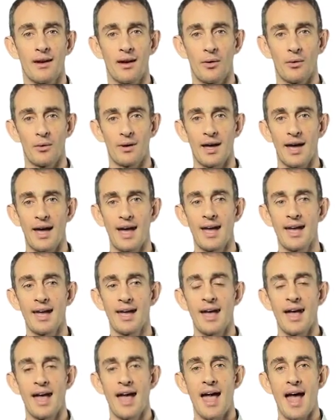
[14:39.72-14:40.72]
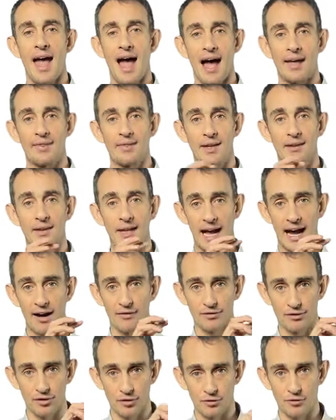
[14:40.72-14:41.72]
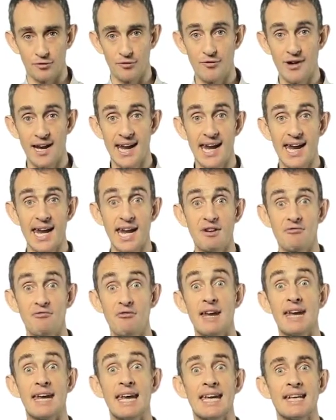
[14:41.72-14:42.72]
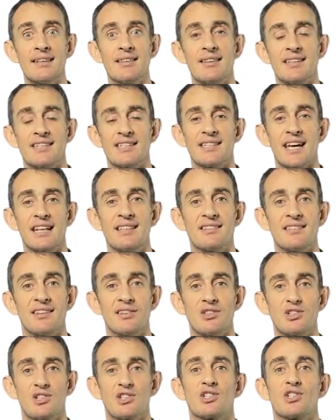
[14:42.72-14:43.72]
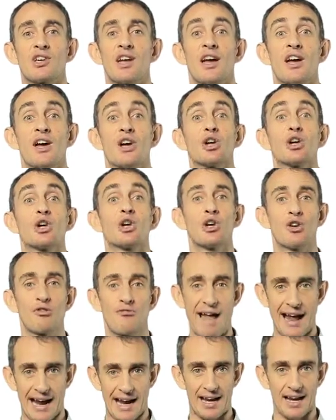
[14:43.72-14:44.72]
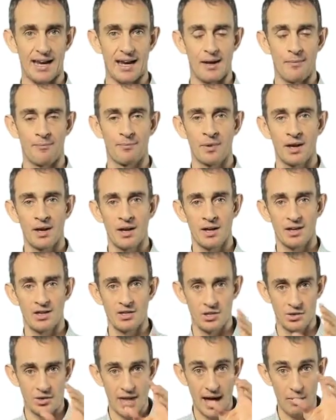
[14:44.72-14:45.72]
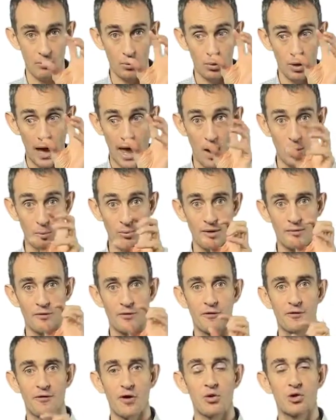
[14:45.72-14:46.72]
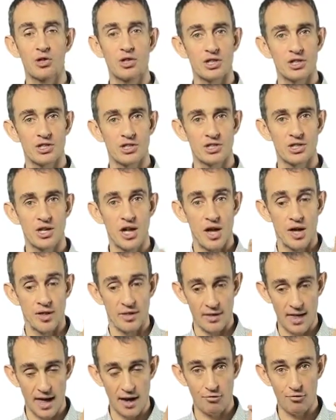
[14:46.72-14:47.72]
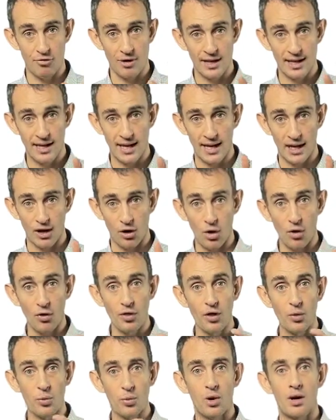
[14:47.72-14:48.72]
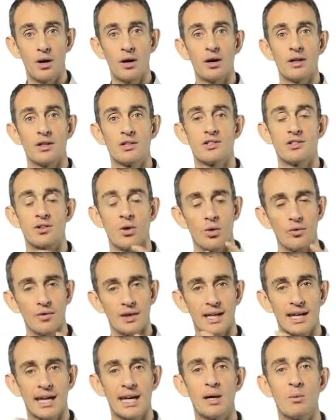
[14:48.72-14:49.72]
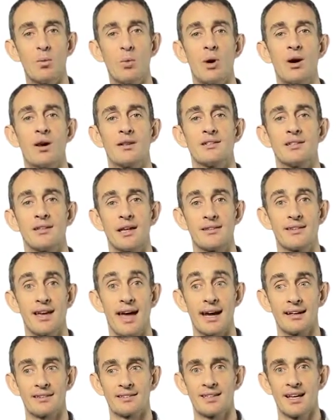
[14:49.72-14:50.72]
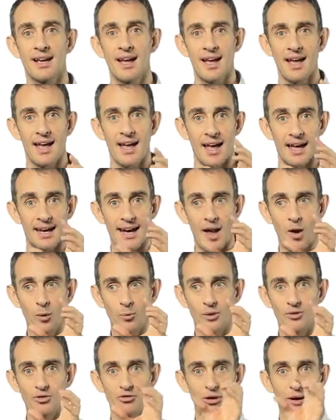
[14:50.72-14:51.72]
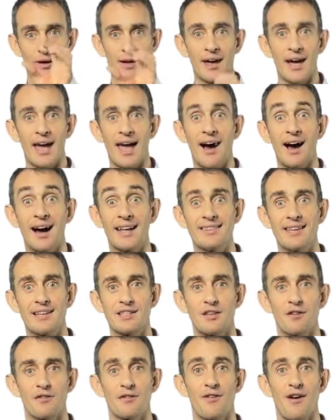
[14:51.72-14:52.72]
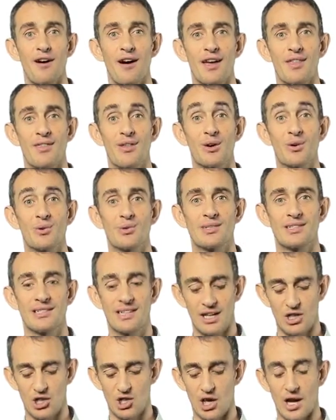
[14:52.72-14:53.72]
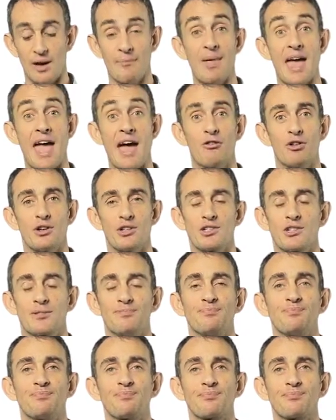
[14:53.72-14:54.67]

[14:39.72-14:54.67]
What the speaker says: okay? And then they have to reread the sentence correctly. So that will help them focus their reading on the words, on the key words in the text, and help them try and identify those teacher errors.